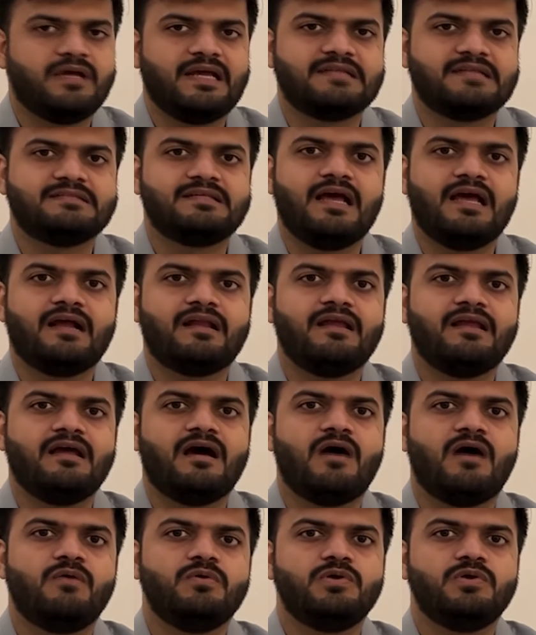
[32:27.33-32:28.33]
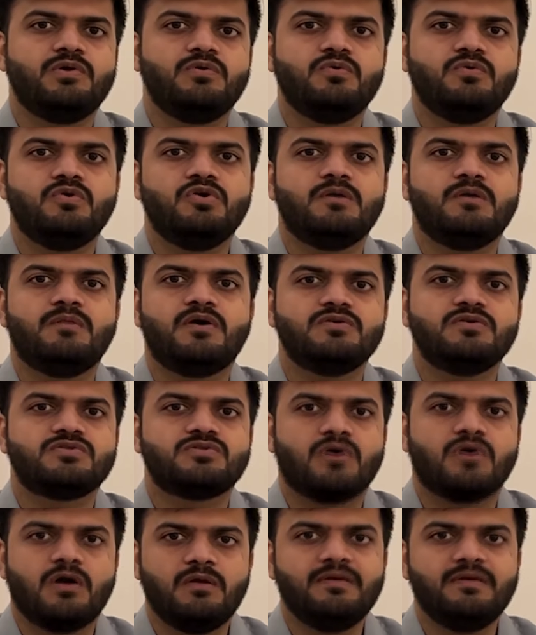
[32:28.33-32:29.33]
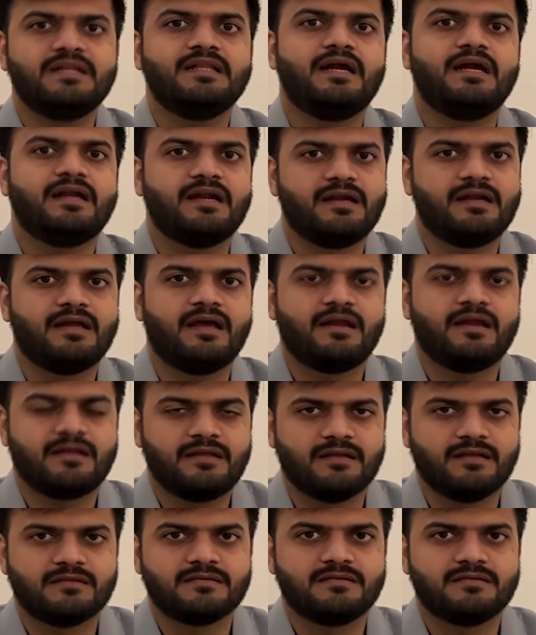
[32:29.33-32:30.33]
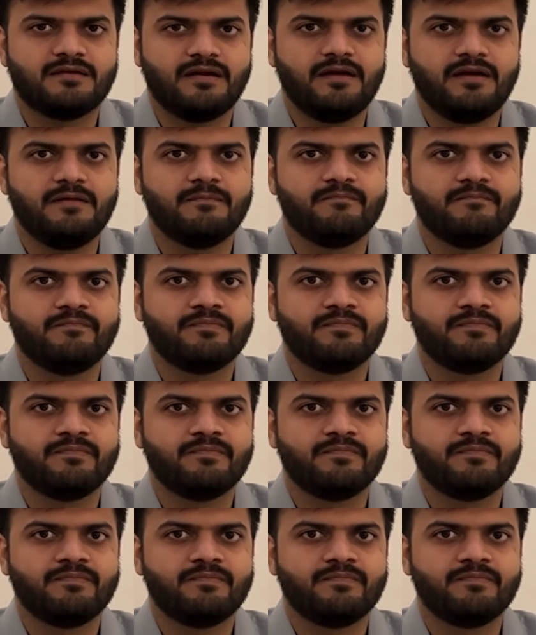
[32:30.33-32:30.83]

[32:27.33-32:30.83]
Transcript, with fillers: exactly how do you go about solving that entire case, right?